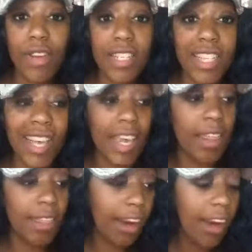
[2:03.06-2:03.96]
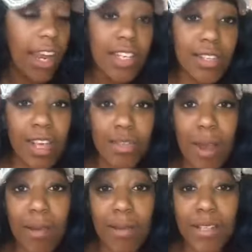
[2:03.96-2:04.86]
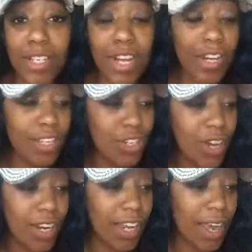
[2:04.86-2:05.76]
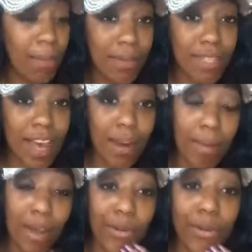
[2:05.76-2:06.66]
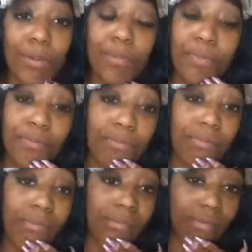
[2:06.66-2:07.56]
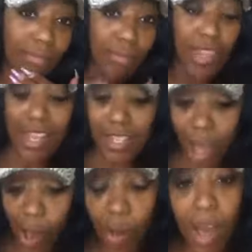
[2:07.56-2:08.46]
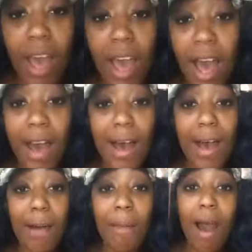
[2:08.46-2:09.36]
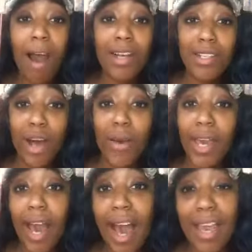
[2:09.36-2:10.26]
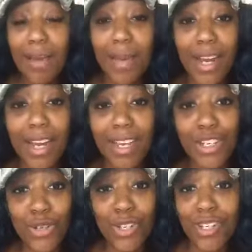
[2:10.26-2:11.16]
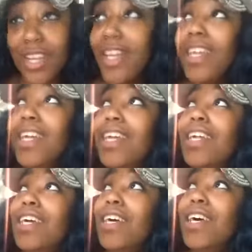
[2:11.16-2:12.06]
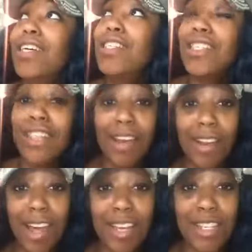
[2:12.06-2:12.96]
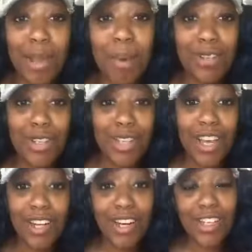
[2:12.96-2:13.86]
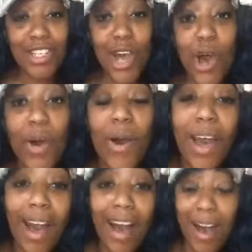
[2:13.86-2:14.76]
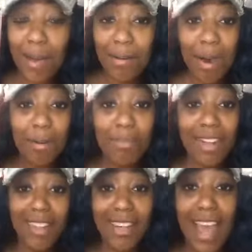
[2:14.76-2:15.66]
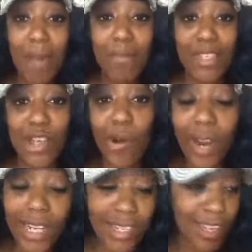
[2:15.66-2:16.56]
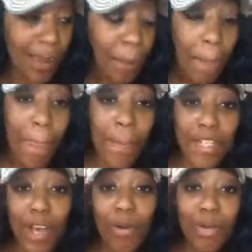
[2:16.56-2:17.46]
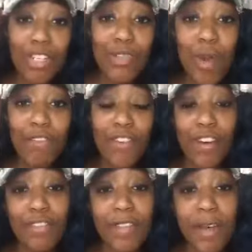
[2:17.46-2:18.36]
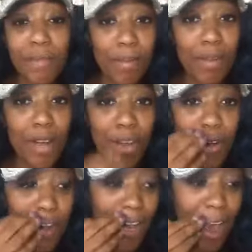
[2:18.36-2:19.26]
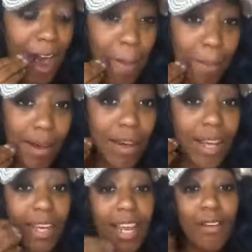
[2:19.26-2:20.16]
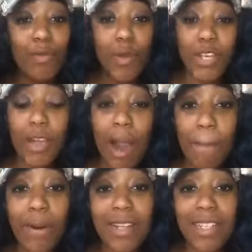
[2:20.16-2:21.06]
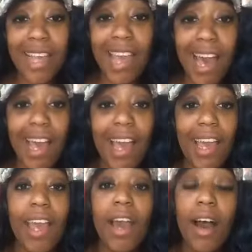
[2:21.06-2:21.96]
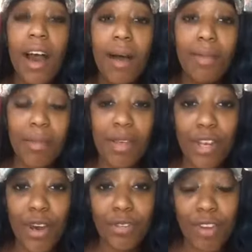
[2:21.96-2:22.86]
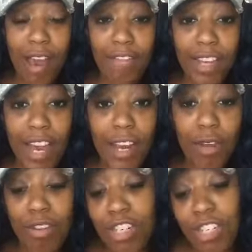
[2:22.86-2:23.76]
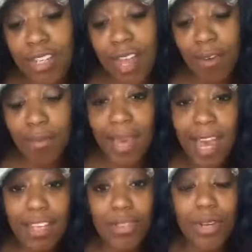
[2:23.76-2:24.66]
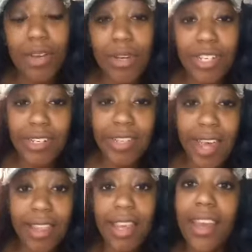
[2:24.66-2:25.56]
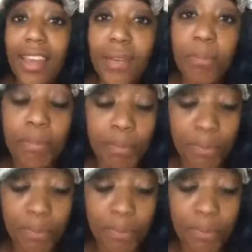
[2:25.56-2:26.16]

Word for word: content in there. So that's why I'm sharing this training inside of my group. So um, also, I am here in Georgia, and it is sounding like it's about to thunder. So um, I hope nothing happens crazy. So we'll just wait for some people to go ahead and hop on. And when you hop on, say hi. Um, let me know if you have any kind of questions because I will be answering questions at the end.